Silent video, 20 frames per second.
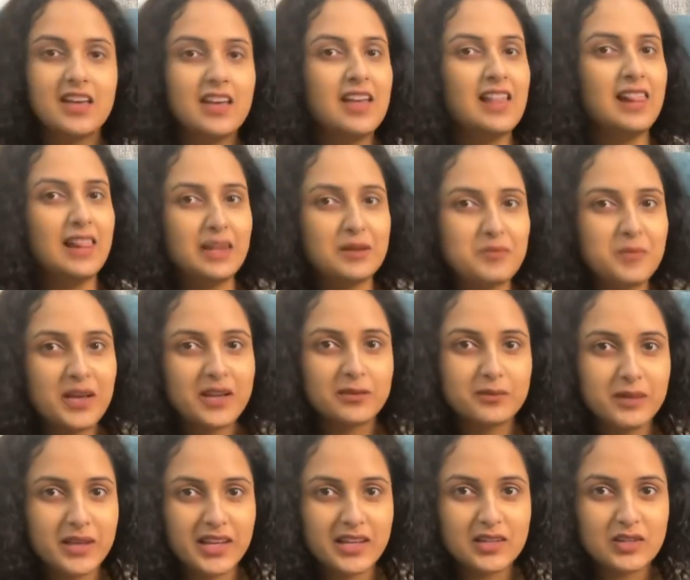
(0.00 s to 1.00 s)
Let me
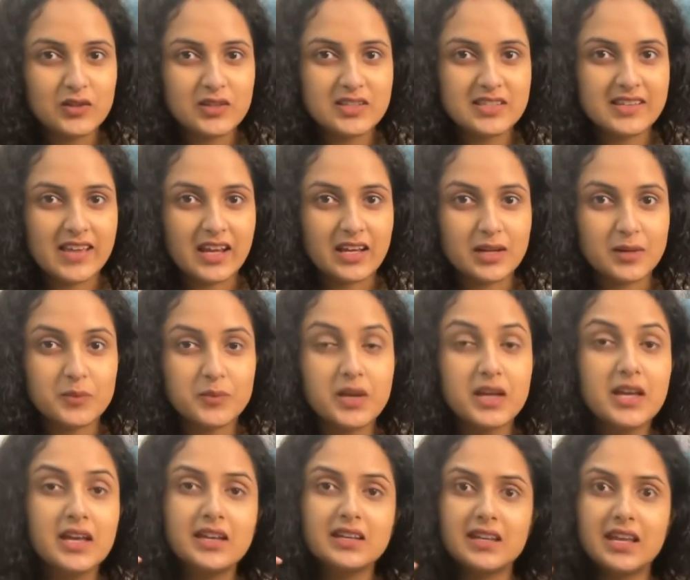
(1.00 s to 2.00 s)
explain you the setup.
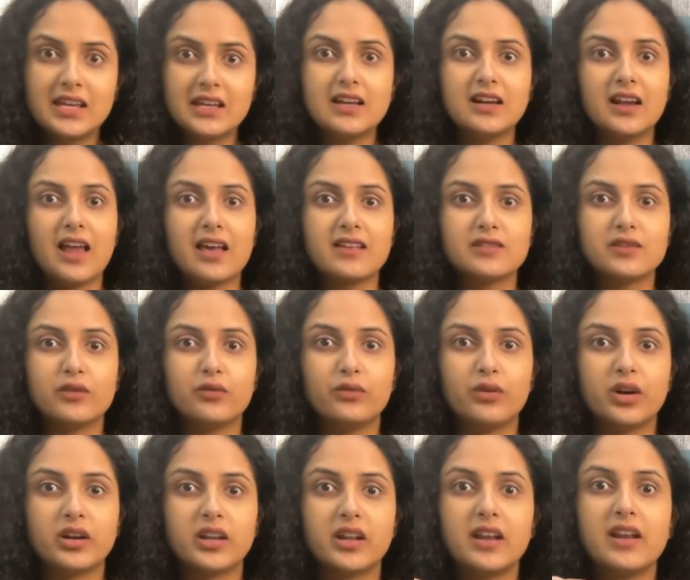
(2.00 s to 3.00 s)
Take a glass of
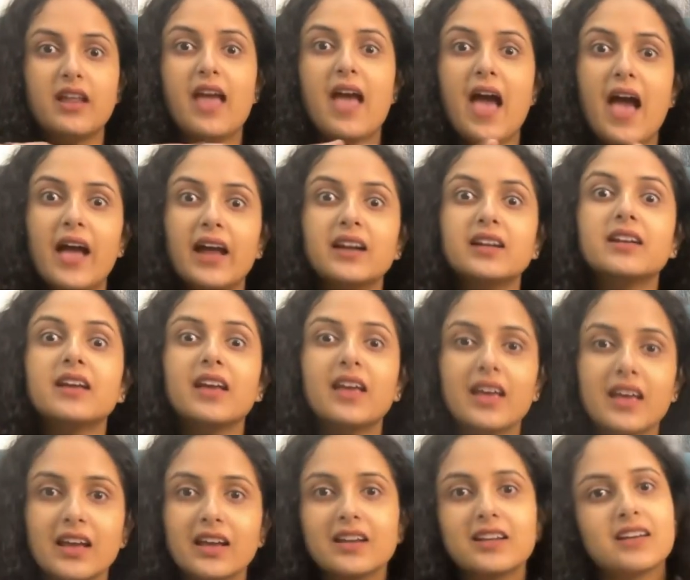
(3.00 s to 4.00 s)
water and
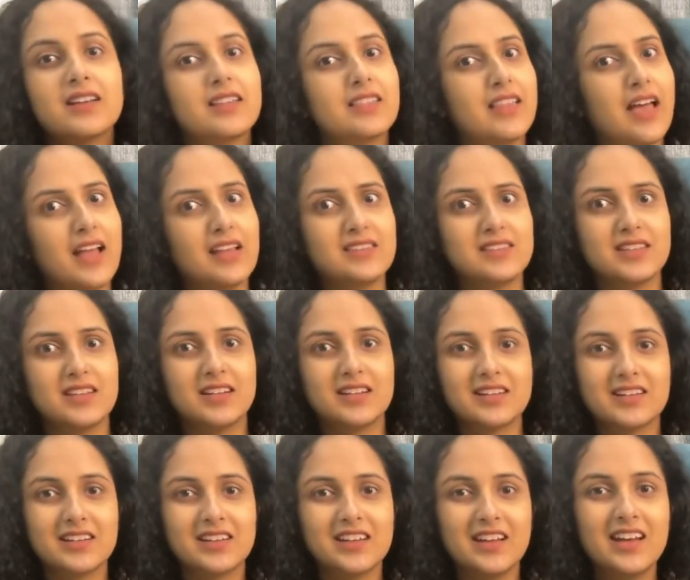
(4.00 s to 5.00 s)
ink. That's
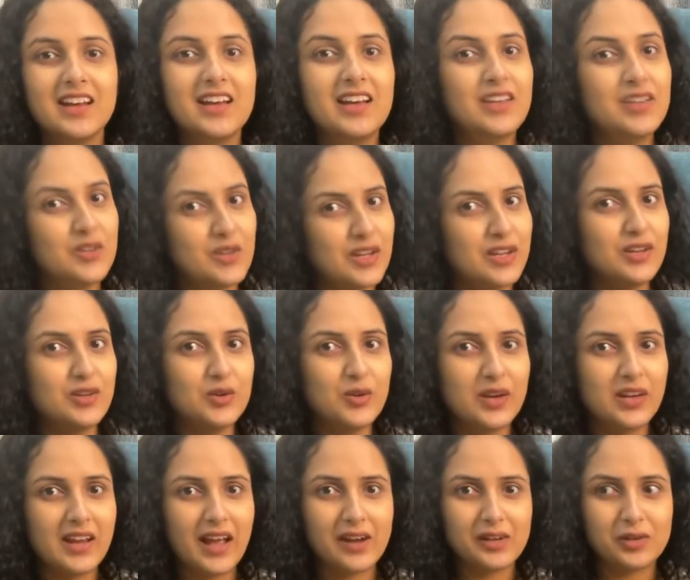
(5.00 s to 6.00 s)
it. You can do it
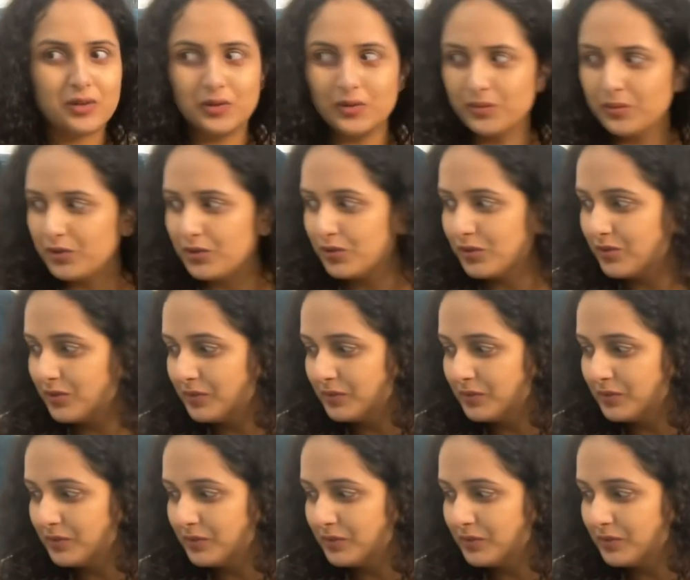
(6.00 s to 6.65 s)
at home too.